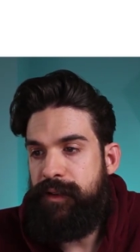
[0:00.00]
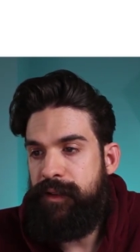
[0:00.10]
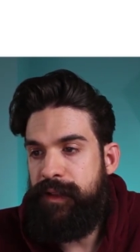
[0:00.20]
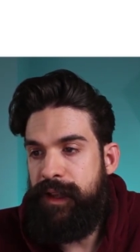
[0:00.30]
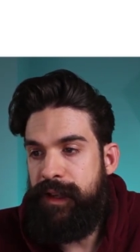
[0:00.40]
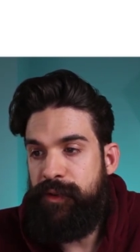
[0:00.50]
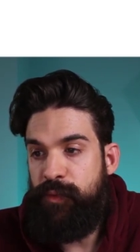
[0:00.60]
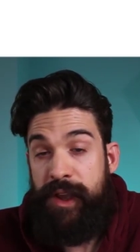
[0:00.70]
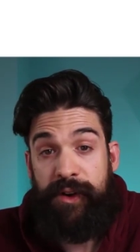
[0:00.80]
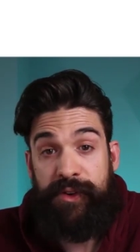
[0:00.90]
And then
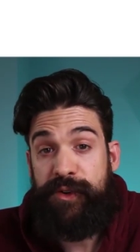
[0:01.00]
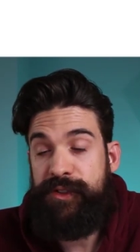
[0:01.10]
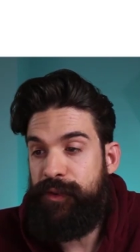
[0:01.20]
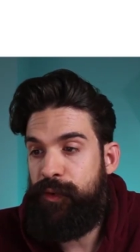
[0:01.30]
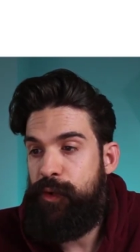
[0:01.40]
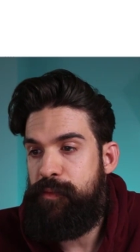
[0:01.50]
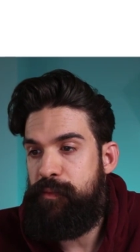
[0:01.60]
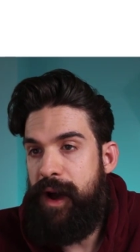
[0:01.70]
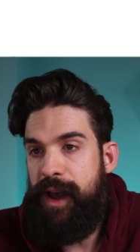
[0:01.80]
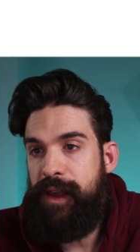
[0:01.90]
we are going to group
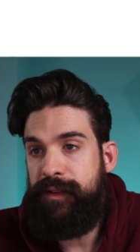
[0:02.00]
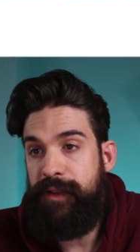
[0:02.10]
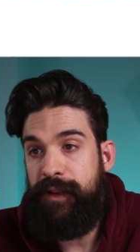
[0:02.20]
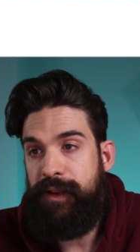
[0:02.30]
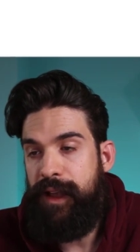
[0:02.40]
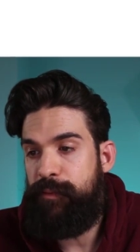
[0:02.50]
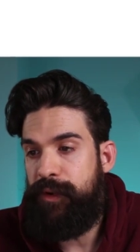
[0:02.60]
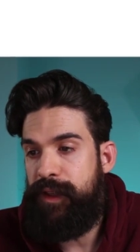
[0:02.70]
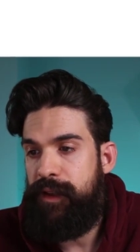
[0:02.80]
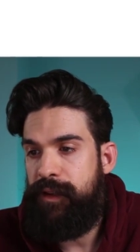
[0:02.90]
by the
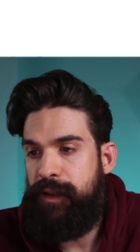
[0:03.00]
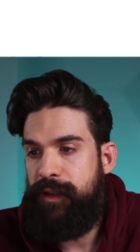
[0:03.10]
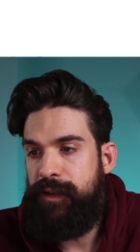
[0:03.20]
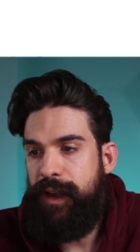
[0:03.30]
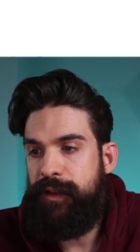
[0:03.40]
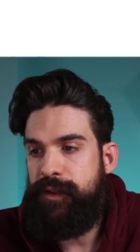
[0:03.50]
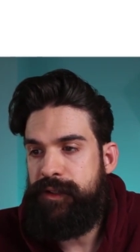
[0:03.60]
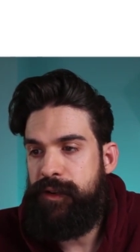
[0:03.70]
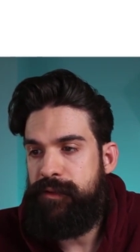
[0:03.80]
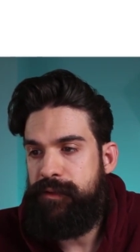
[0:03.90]
employee and
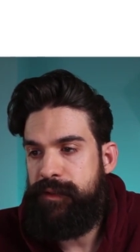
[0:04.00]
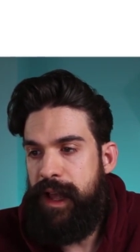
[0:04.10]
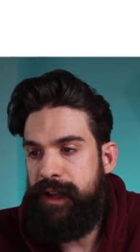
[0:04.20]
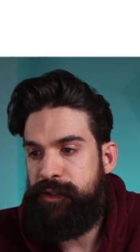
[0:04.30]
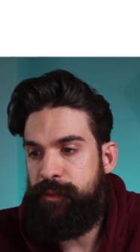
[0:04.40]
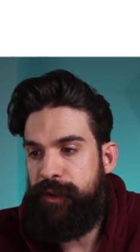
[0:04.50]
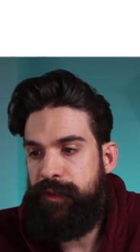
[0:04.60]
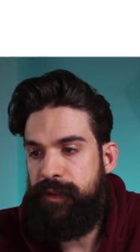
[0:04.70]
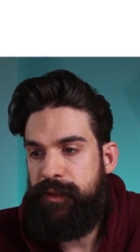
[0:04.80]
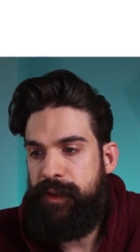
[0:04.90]
also the attribute.